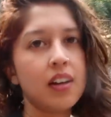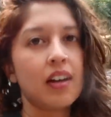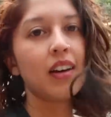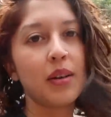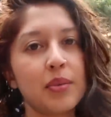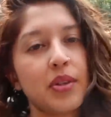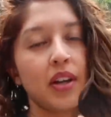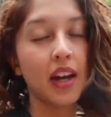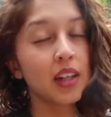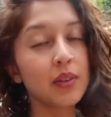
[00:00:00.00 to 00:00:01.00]
Um, so I
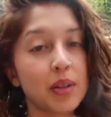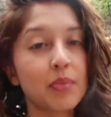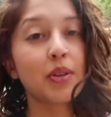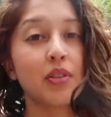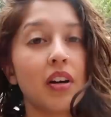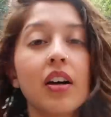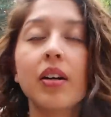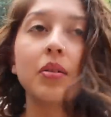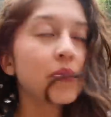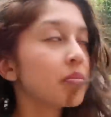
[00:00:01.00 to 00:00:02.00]
highly recommend except you
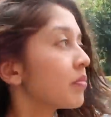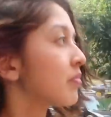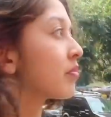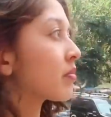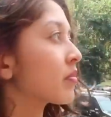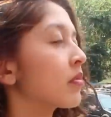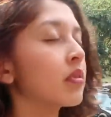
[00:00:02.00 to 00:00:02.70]
come. Except last time.